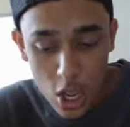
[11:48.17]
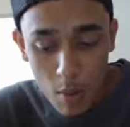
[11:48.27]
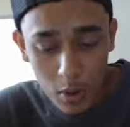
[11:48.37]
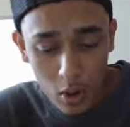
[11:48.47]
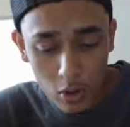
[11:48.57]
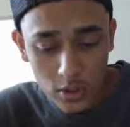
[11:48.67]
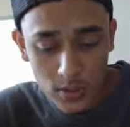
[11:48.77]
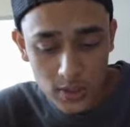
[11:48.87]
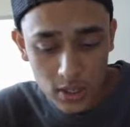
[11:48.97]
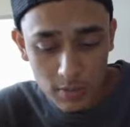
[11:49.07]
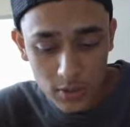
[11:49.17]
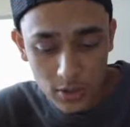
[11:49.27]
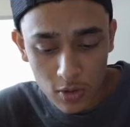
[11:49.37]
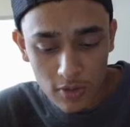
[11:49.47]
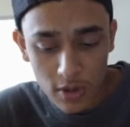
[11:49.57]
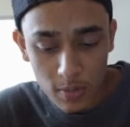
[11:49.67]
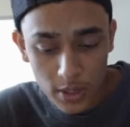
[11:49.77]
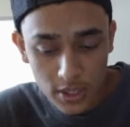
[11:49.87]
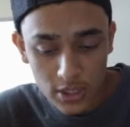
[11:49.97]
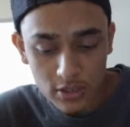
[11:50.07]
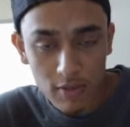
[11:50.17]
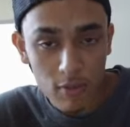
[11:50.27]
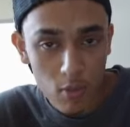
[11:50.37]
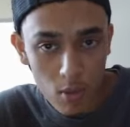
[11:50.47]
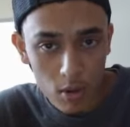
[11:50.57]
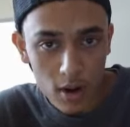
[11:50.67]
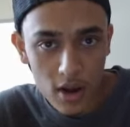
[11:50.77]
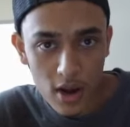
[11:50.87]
but also some Soviet prisoners of war.